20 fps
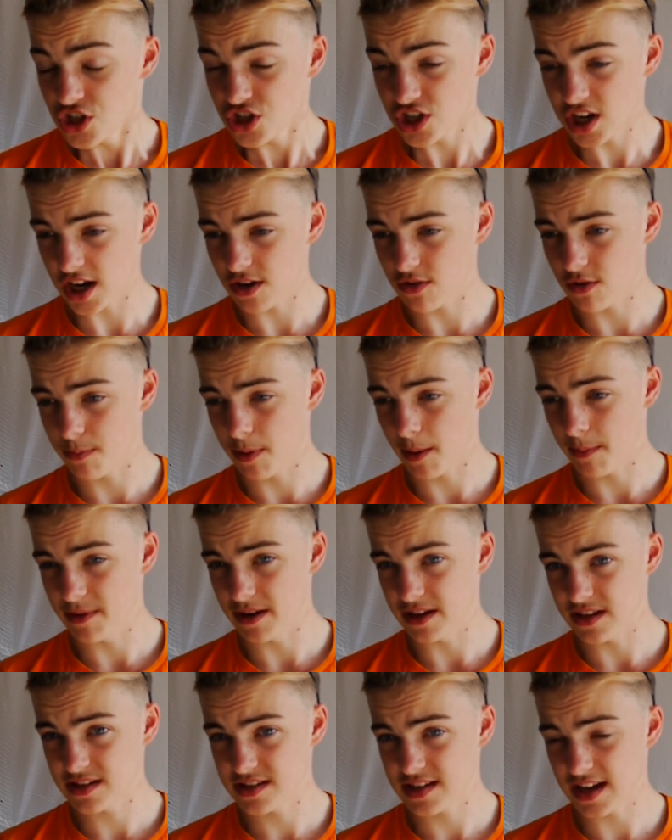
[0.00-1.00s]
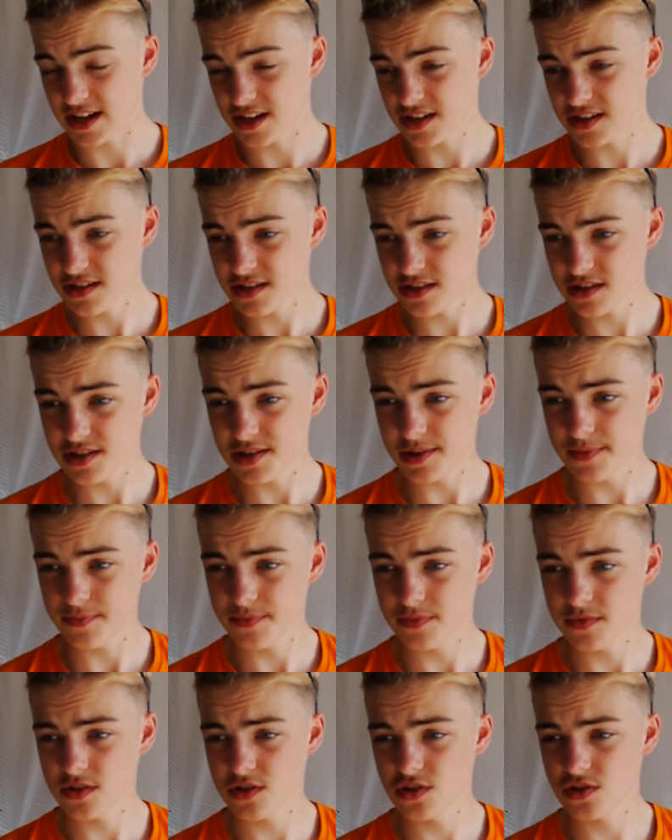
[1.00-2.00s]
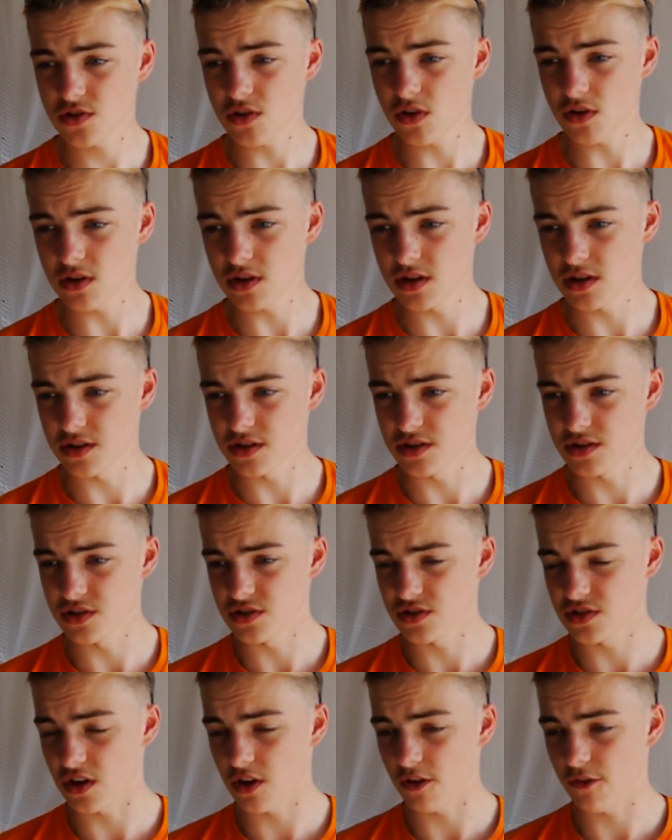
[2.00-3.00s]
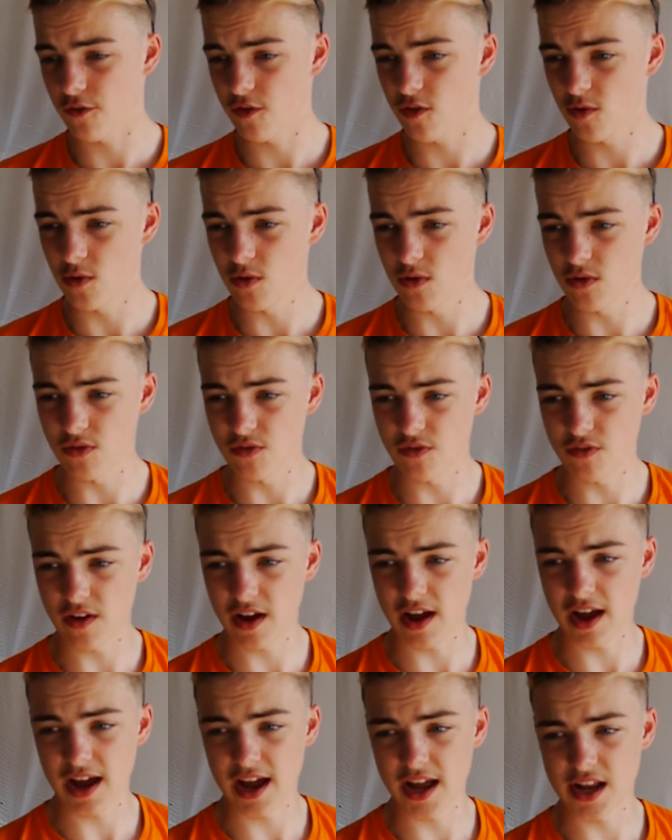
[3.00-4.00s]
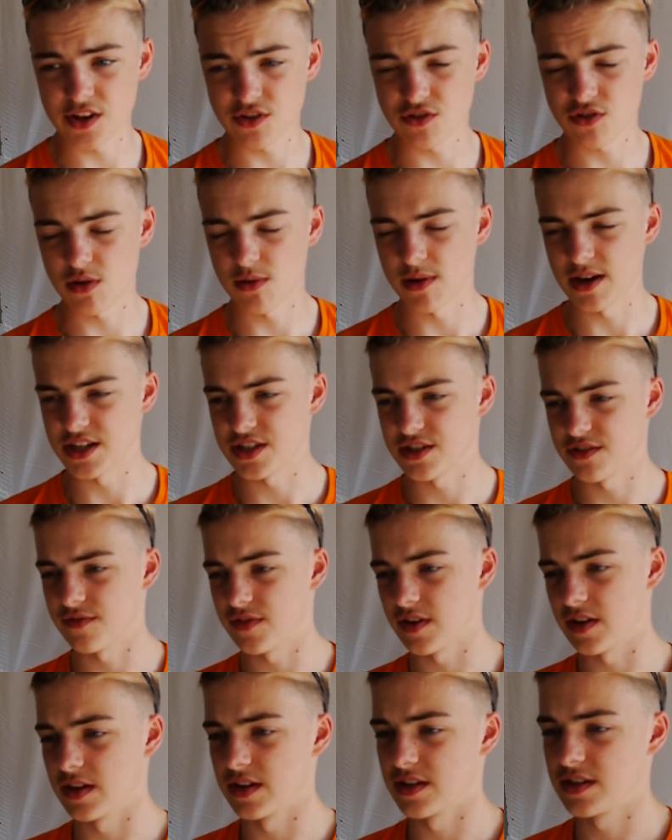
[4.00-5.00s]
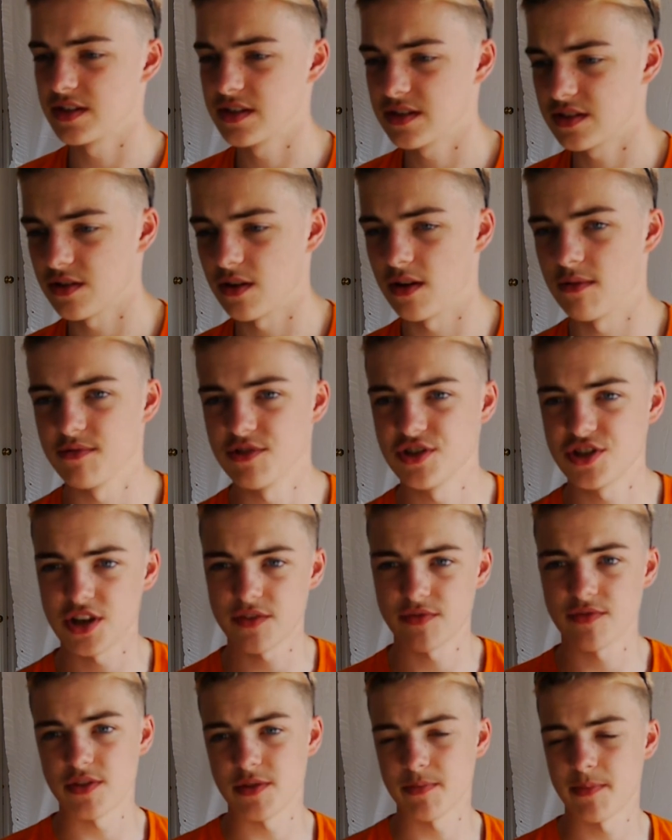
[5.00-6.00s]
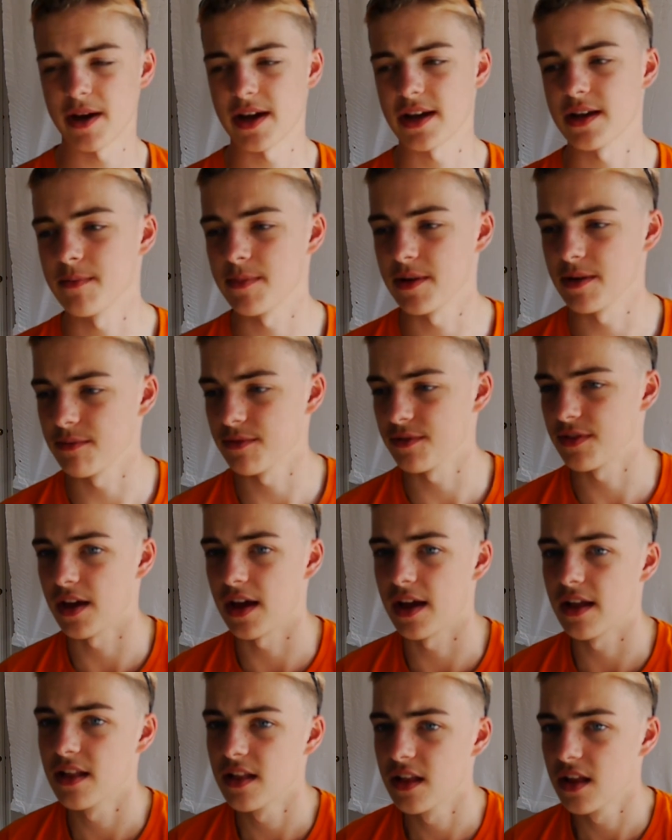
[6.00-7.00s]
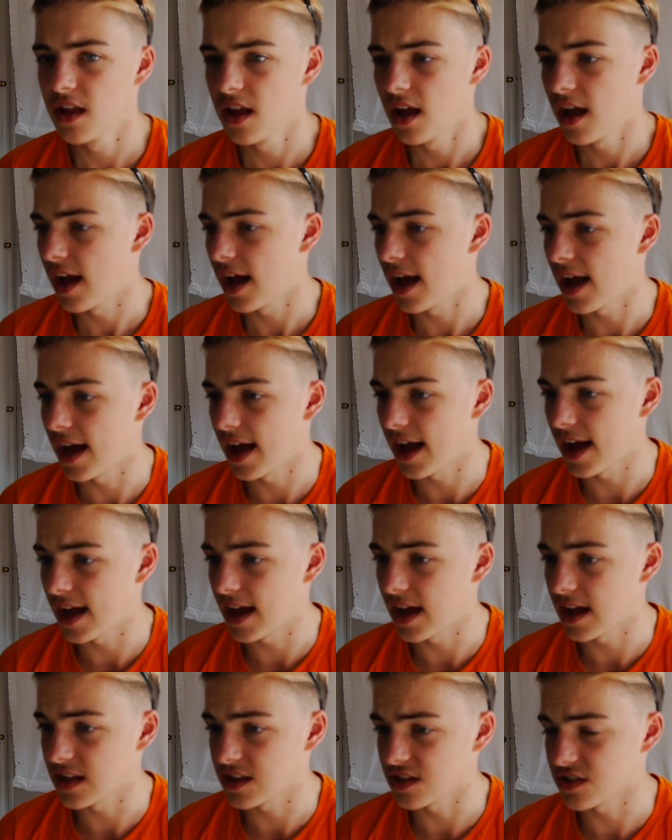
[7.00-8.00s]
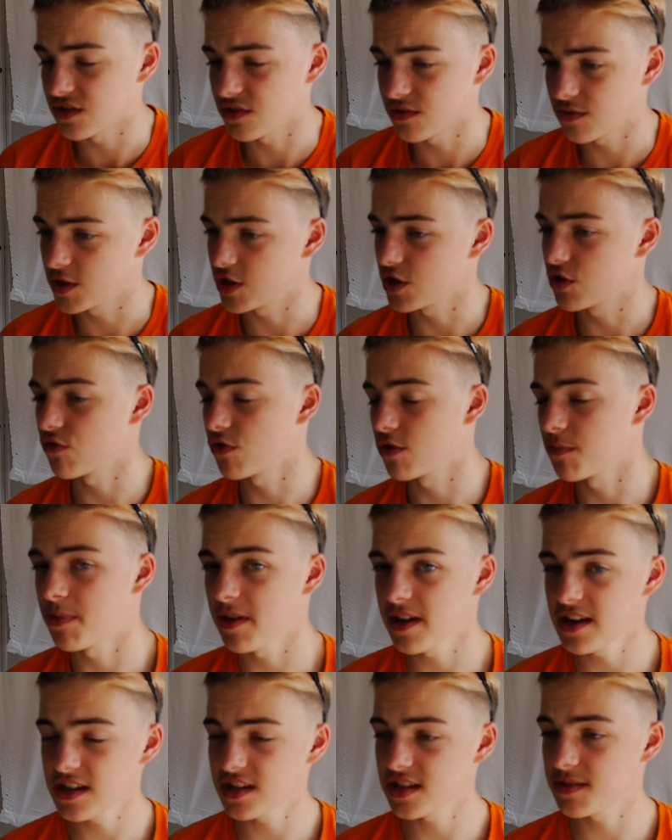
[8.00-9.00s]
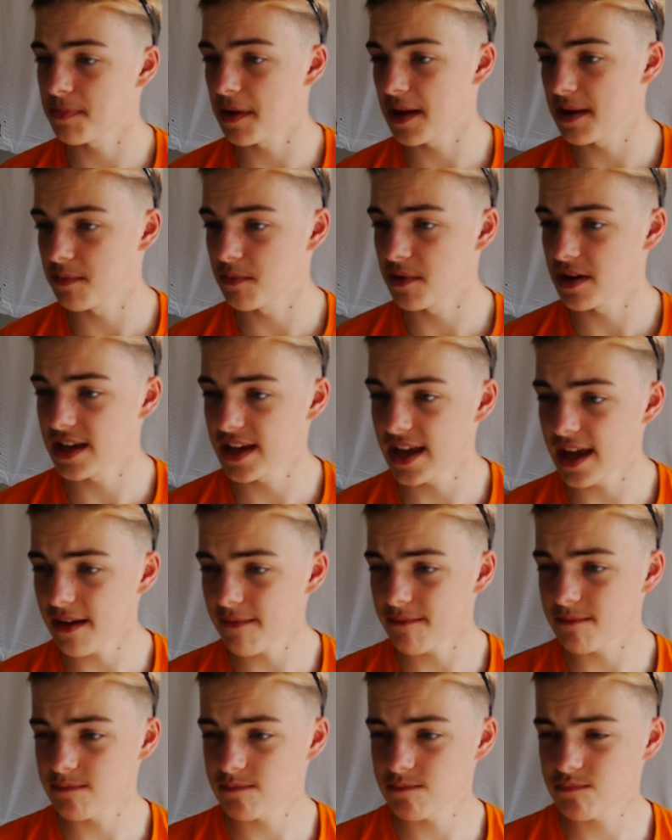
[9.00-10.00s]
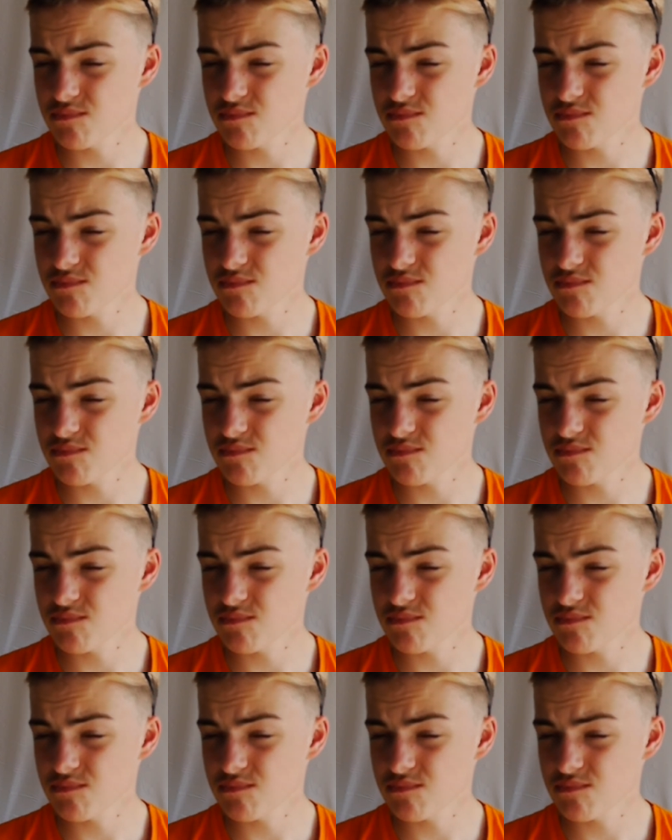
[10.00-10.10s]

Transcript: Czech Republic second, Scotland fourth, and Croatia third. So I would shuffle the pack a bit with that. And in Group E, Spain winning it.